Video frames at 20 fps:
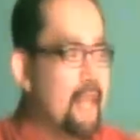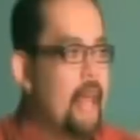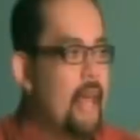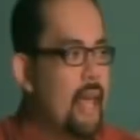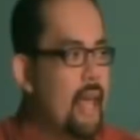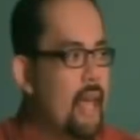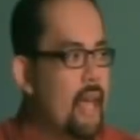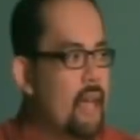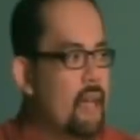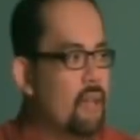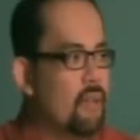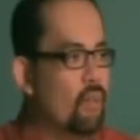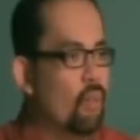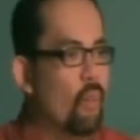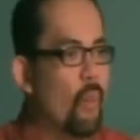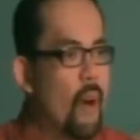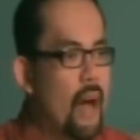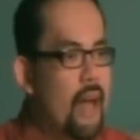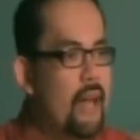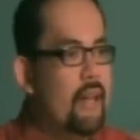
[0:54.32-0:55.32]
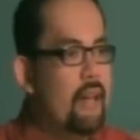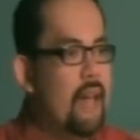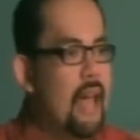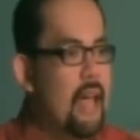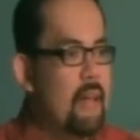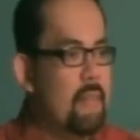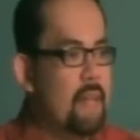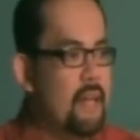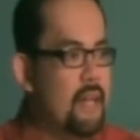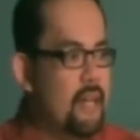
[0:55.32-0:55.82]
And one,
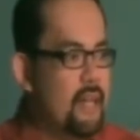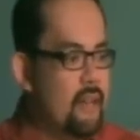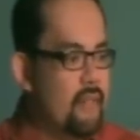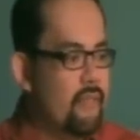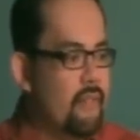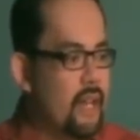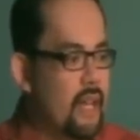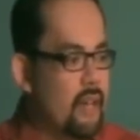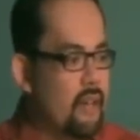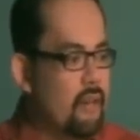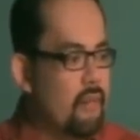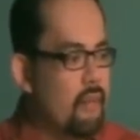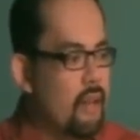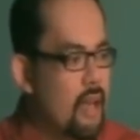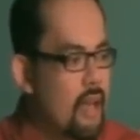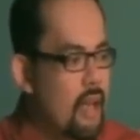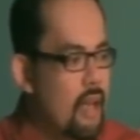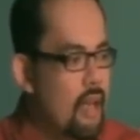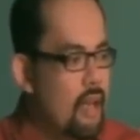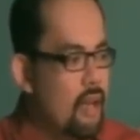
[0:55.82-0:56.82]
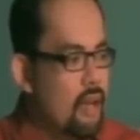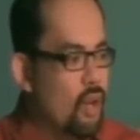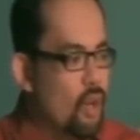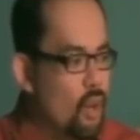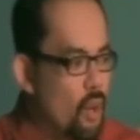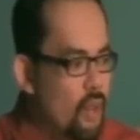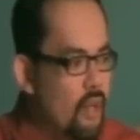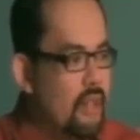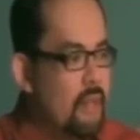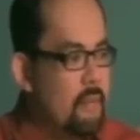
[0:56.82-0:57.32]
I believe, can
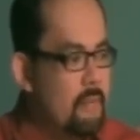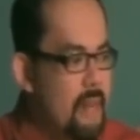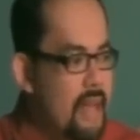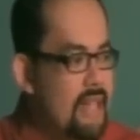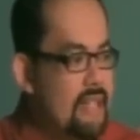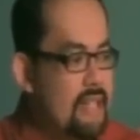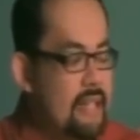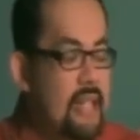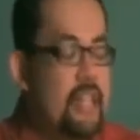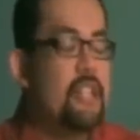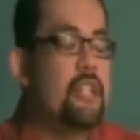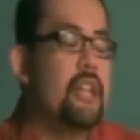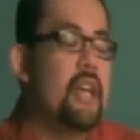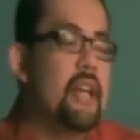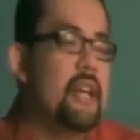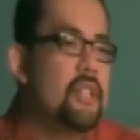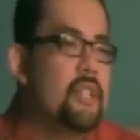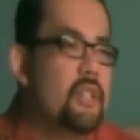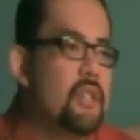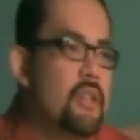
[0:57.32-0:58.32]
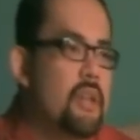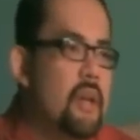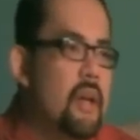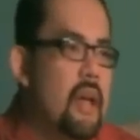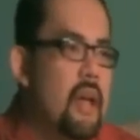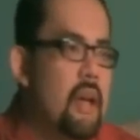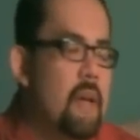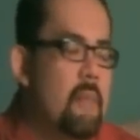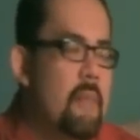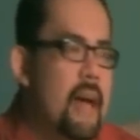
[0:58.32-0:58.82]
cook the best dishes
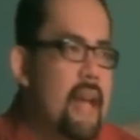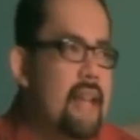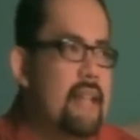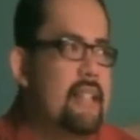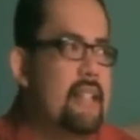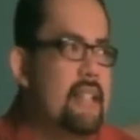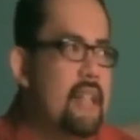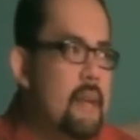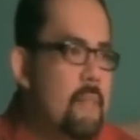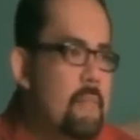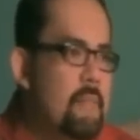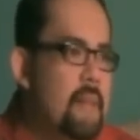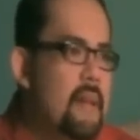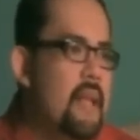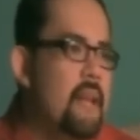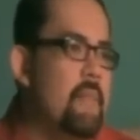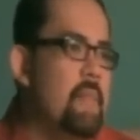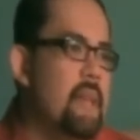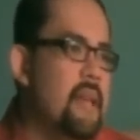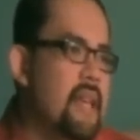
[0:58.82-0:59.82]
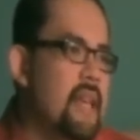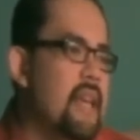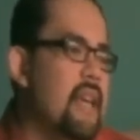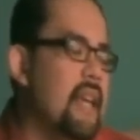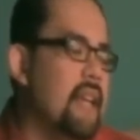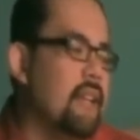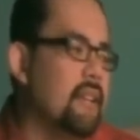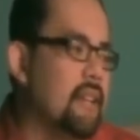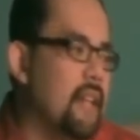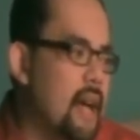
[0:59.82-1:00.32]
by simply being
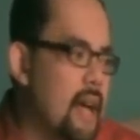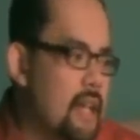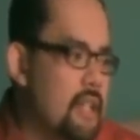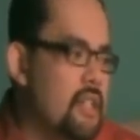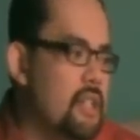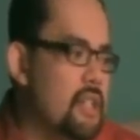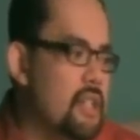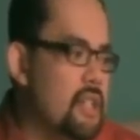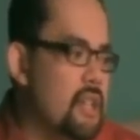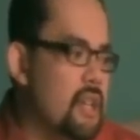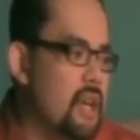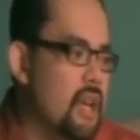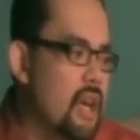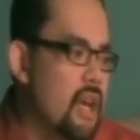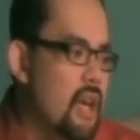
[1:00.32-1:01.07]
in touch